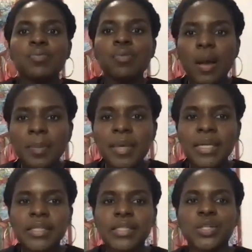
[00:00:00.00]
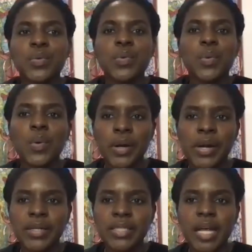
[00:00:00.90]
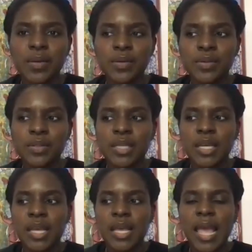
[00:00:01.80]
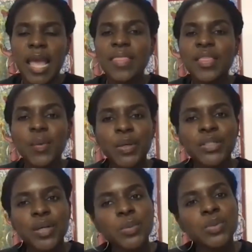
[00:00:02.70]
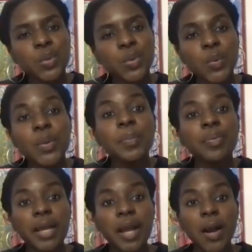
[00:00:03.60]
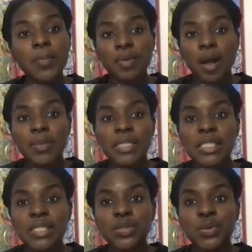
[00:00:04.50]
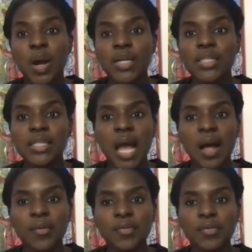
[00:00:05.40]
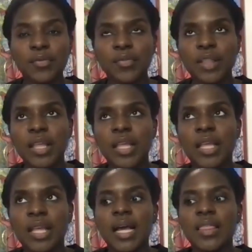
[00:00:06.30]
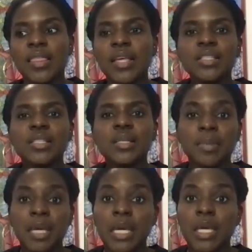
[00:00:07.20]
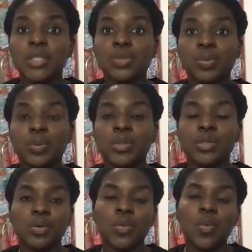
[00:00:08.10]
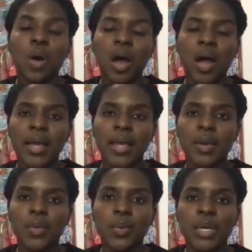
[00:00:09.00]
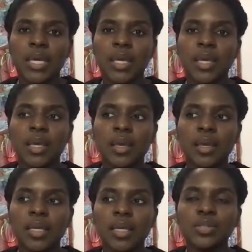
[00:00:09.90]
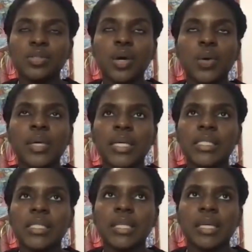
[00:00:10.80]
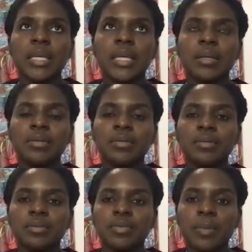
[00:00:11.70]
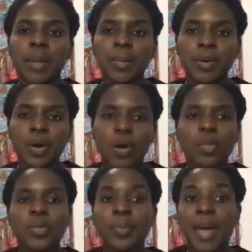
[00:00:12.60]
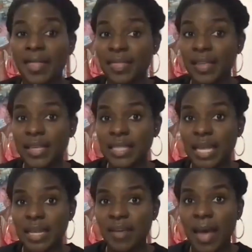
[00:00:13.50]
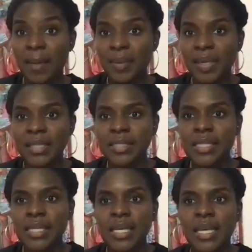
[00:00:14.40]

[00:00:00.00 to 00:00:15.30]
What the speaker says: We promise to reward ourselves, and then we don't do it. We break our promises to ourselves. This to me contributes to why we so easily remember all the bad things that have happened